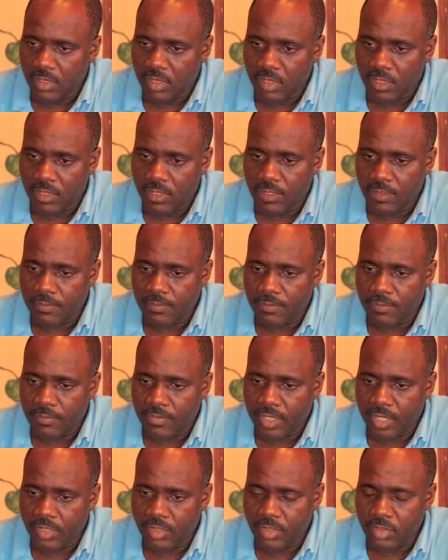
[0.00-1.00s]

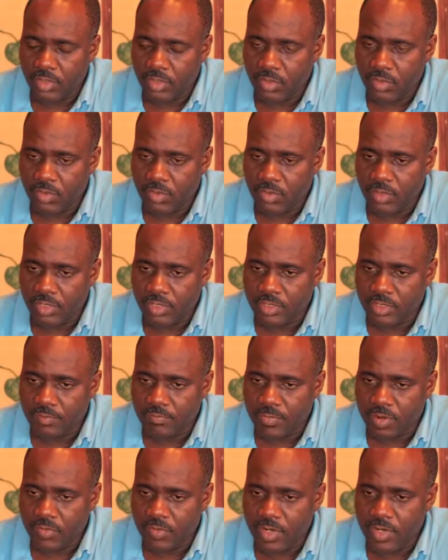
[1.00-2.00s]
that, you know, is
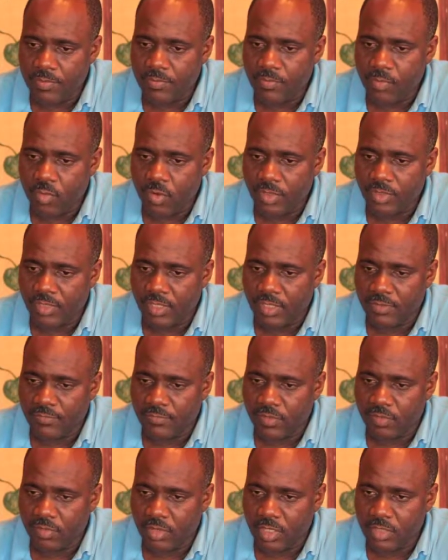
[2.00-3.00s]
very important
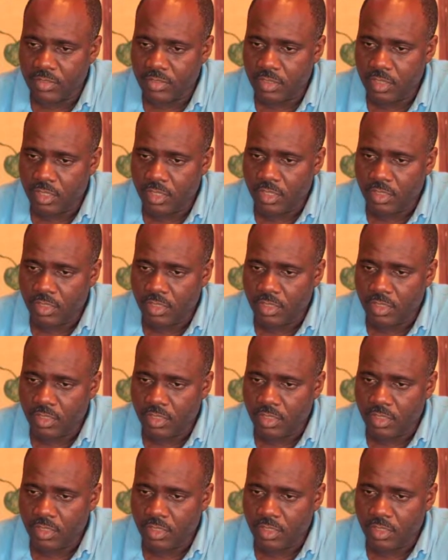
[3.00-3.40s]
for us